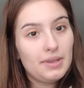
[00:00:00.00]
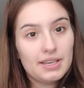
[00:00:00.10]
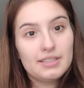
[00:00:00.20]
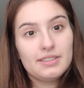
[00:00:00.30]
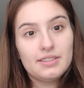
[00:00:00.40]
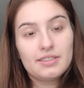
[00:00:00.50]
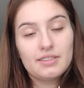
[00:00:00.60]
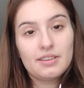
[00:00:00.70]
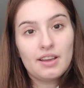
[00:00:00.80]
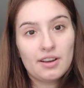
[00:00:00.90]
because it's
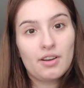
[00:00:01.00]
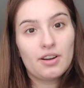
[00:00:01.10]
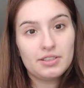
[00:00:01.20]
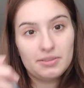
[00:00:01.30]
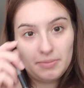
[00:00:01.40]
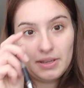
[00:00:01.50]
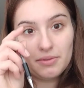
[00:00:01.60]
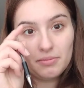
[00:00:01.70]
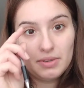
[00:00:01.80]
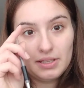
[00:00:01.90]
kind of hard to
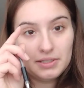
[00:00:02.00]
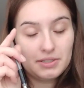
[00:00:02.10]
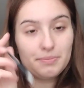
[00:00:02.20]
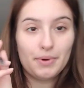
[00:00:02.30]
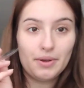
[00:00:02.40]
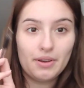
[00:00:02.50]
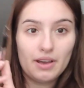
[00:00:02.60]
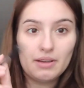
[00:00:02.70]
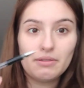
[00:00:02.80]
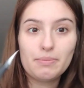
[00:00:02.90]
make a really small
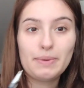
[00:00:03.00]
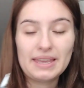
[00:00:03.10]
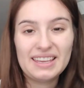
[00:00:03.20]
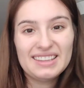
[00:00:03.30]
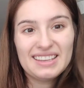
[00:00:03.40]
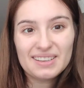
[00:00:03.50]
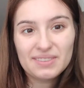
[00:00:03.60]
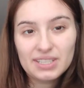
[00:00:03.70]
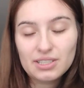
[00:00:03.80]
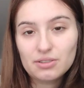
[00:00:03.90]
eye with paint. Like, I
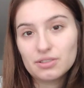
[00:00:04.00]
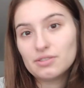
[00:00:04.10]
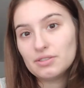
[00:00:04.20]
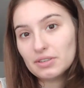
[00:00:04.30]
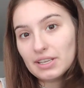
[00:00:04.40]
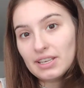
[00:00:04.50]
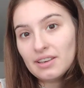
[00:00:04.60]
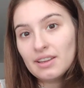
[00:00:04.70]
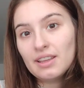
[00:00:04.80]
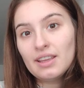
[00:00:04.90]
mean, you could do it,
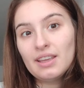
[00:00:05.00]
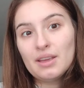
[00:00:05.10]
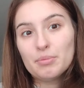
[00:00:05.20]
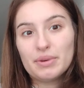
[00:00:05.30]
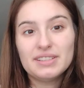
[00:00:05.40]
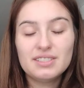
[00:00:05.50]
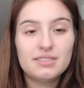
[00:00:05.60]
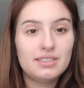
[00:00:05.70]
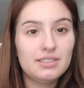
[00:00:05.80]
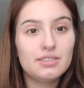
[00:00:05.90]
but it's
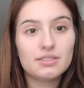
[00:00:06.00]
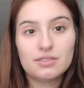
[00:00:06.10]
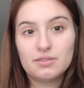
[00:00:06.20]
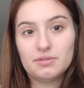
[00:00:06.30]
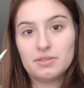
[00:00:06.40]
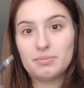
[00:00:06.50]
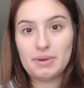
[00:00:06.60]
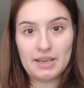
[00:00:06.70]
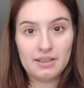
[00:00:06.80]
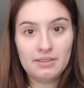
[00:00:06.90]
just easier to use
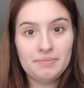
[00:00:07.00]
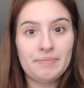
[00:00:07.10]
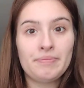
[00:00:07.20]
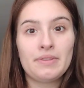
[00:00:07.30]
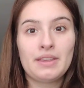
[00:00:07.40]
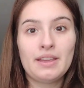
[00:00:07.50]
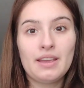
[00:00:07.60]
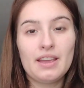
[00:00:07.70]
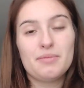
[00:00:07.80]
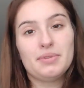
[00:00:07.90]
a pen.
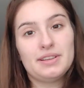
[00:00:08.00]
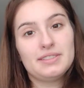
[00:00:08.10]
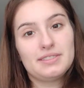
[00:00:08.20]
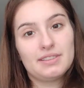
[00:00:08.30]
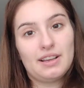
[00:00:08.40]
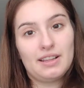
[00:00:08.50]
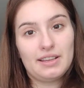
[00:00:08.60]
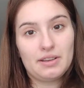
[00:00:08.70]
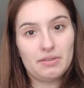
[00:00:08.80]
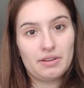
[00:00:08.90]
And plus, I
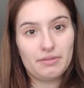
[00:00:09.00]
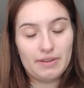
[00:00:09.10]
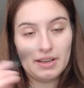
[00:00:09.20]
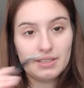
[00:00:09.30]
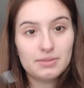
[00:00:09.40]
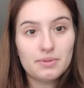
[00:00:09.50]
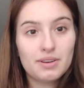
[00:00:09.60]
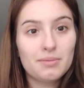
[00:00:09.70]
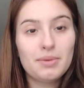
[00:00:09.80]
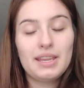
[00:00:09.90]
like going fast when I'm